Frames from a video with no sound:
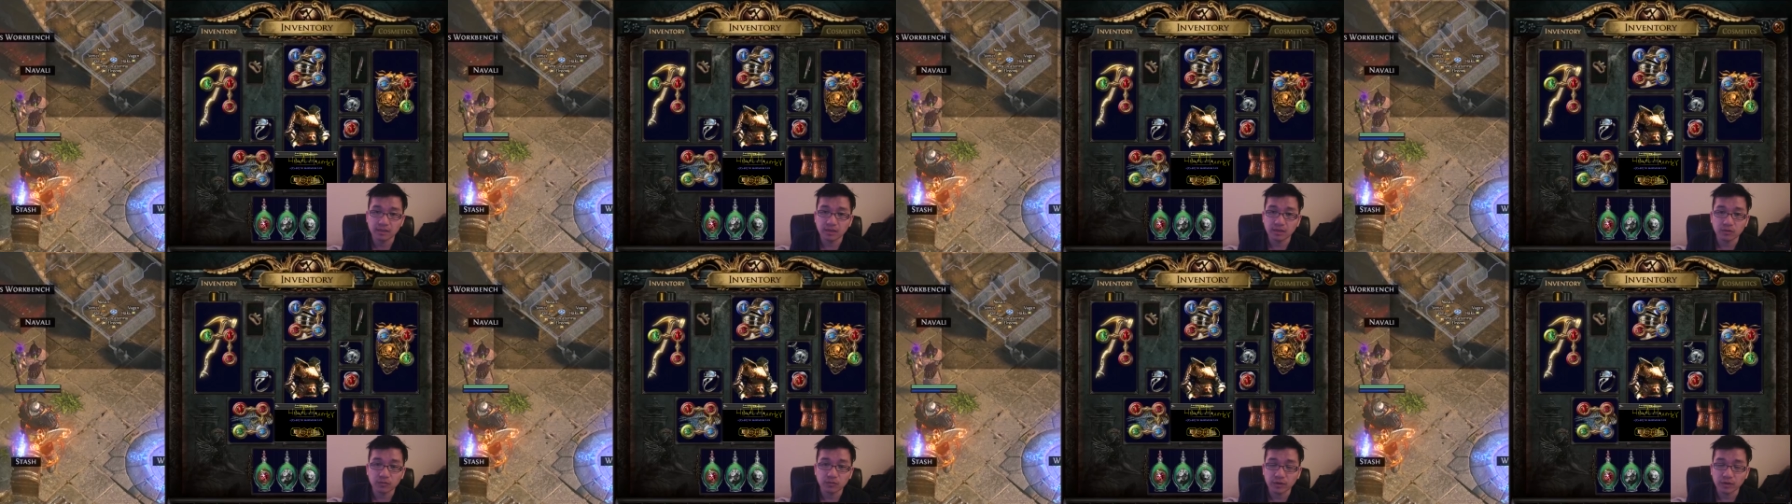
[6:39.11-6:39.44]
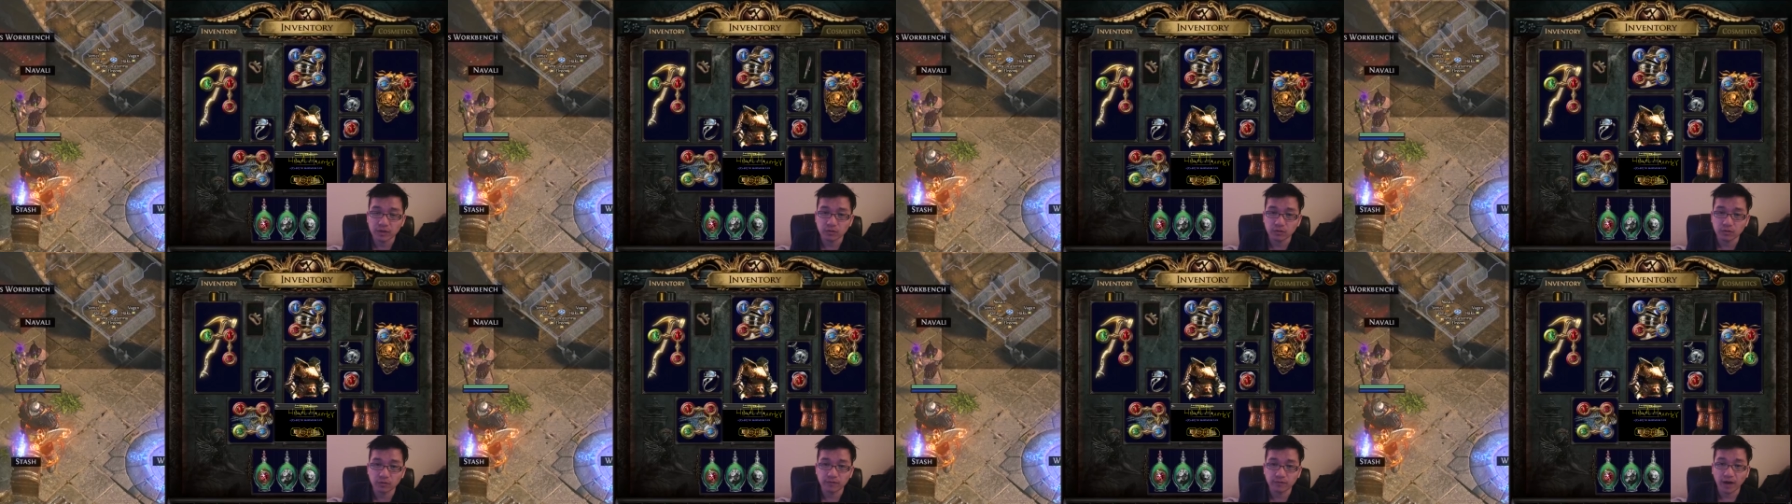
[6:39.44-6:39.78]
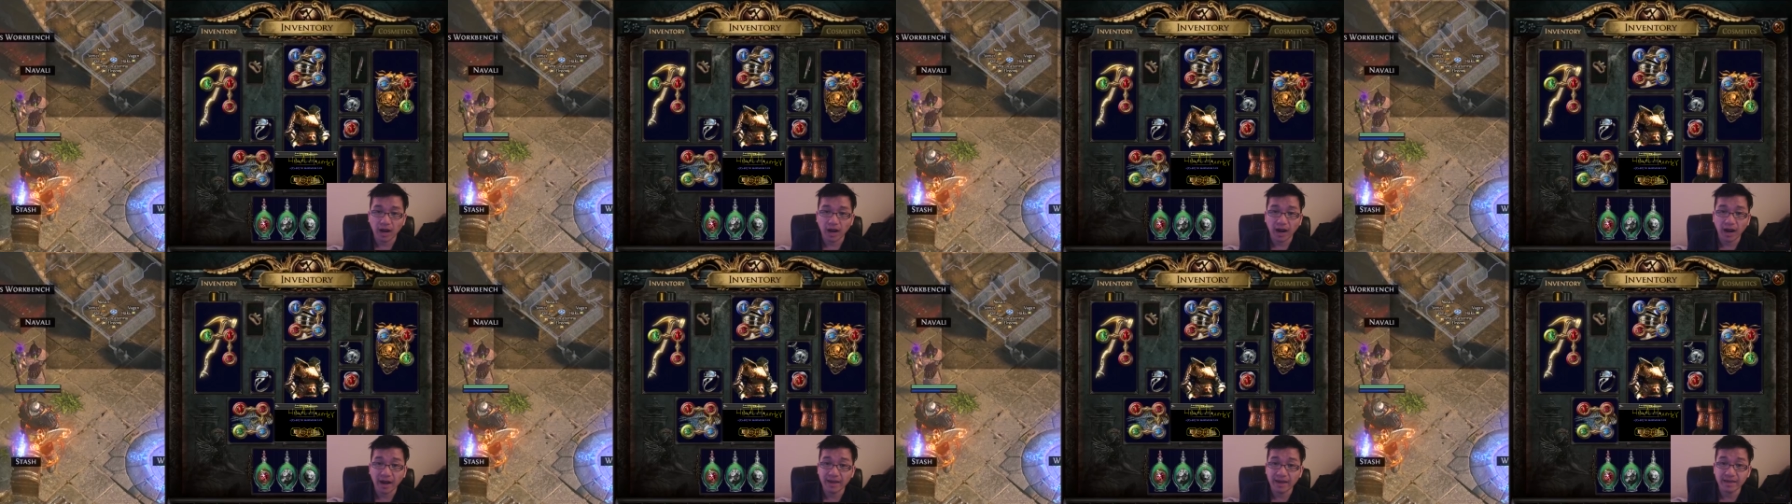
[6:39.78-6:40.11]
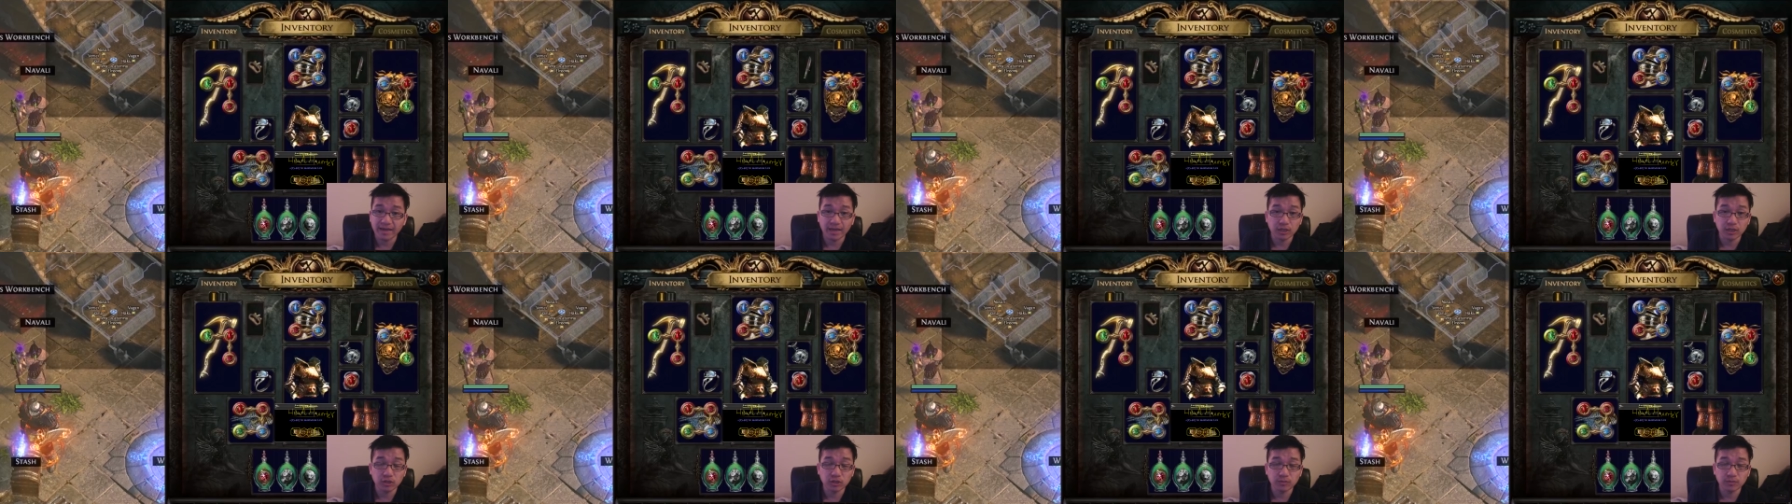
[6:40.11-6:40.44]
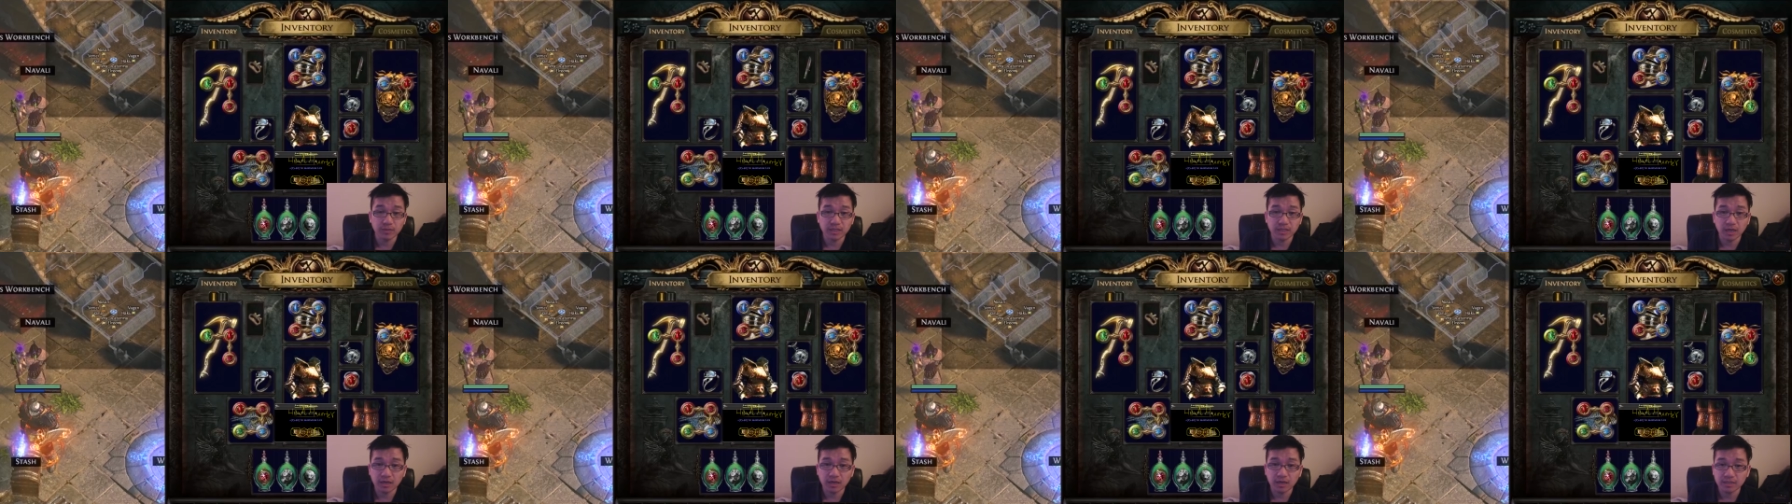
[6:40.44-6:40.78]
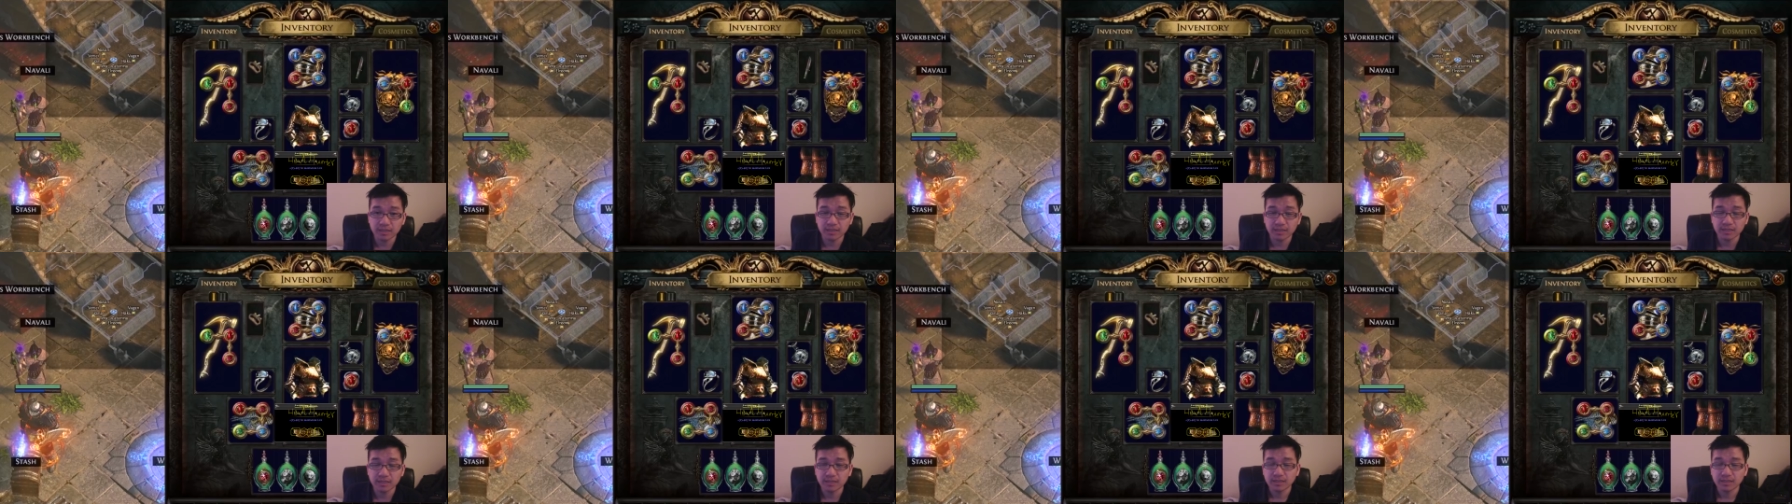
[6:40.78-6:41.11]
any ring with high HP
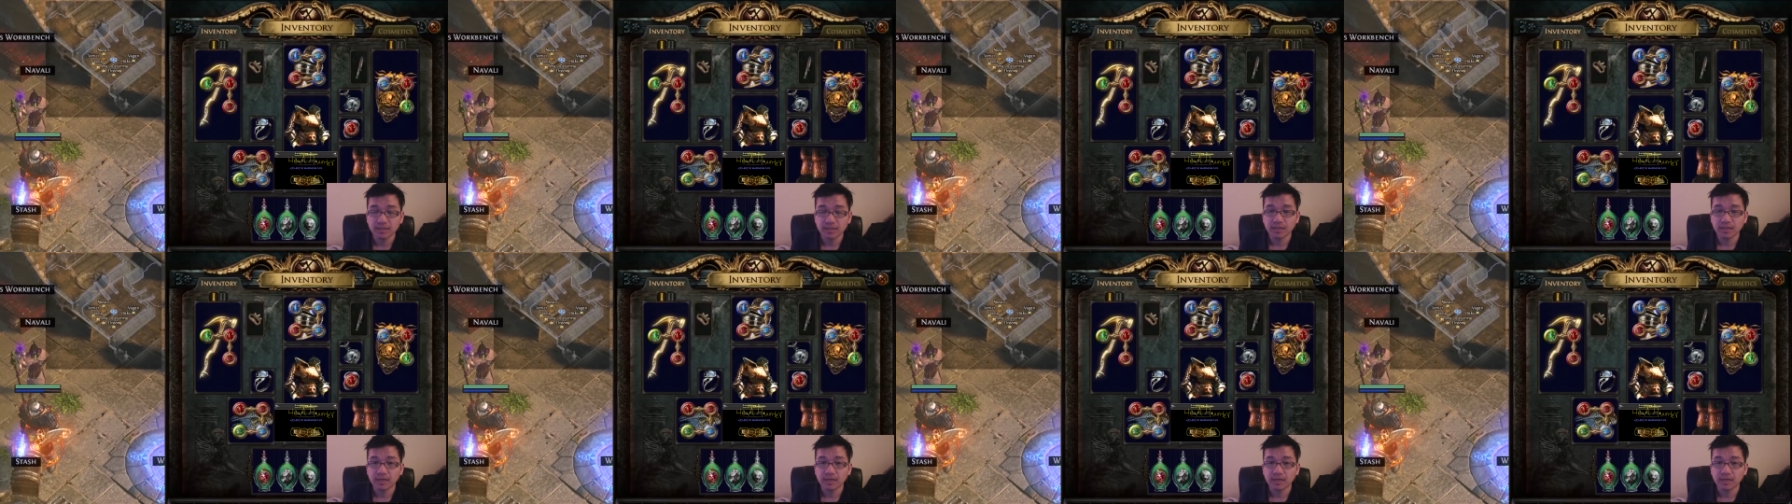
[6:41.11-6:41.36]
on it.